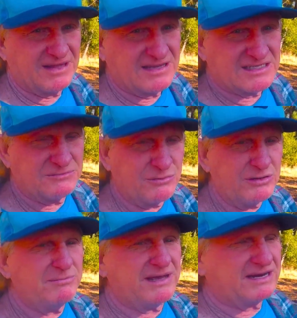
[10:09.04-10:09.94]
some
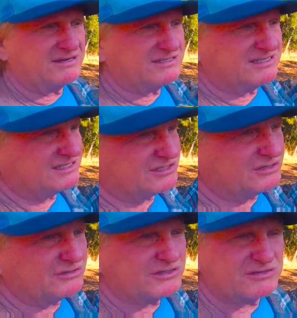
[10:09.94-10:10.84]
woodpeckers in this
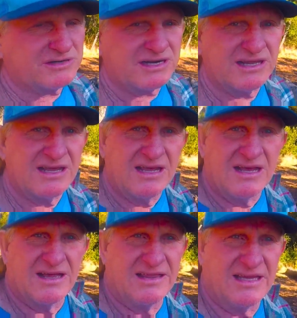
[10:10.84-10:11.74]
oak tree.
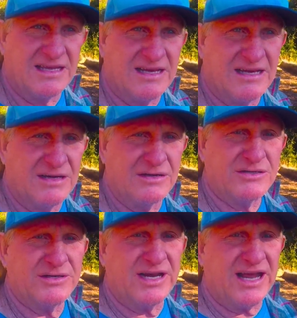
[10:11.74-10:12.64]
The oak
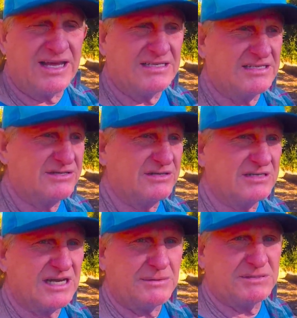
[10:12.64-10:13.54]
tree has certain
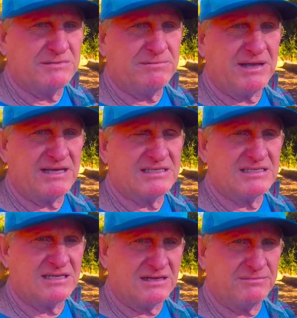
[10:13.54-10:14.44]
types of pest
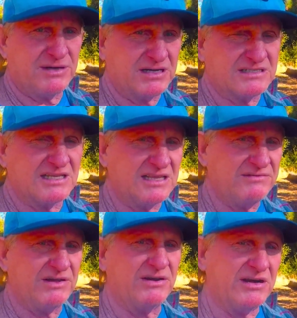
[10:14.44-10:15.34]
bugs that live
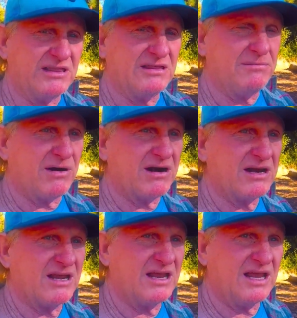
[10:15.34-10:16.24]
underneath the bark,
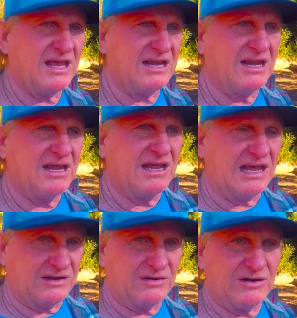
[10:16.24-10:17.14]
and
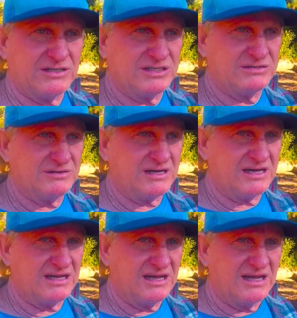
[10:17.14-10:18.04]
in order
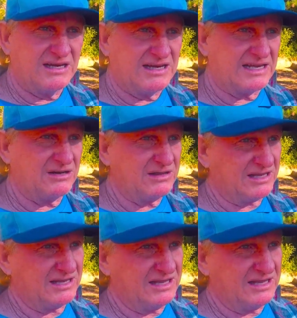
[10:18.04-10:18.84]
to not only